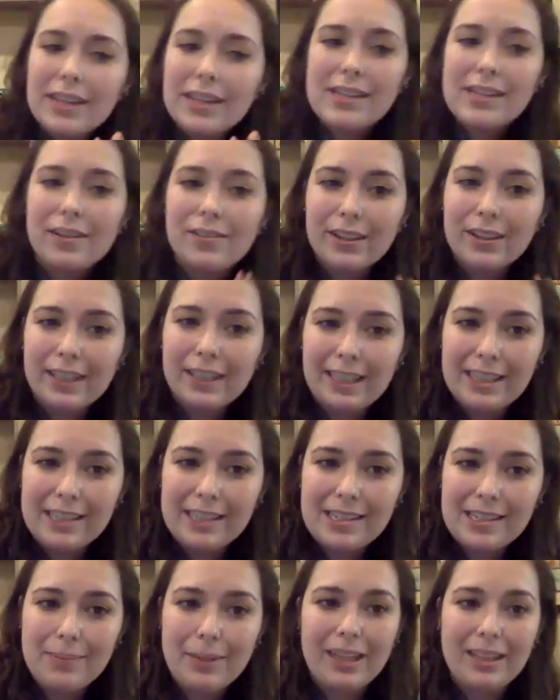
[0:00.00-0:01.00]
I said very
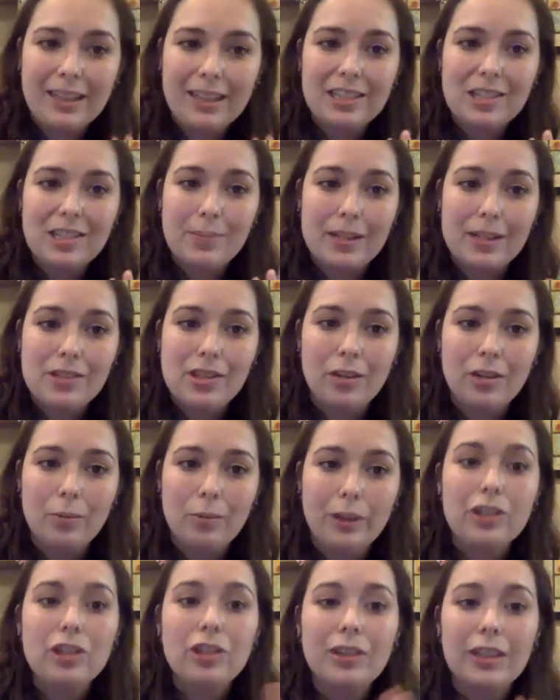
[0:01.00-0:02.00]
easy, but I think it depends on
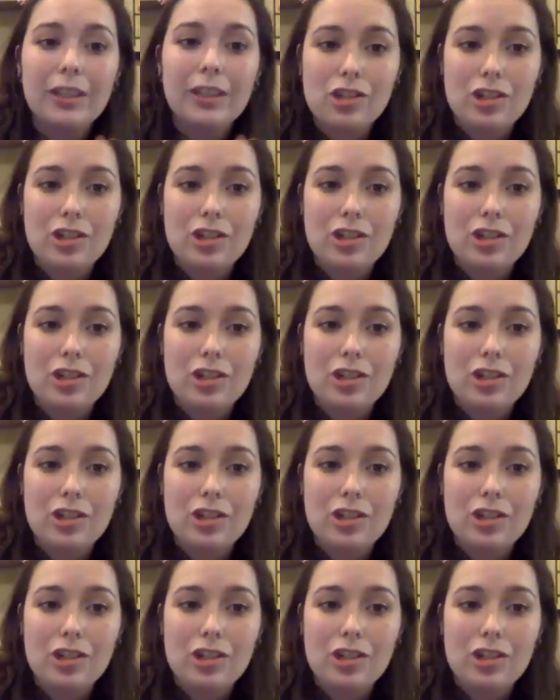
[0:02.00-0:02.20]
where do you think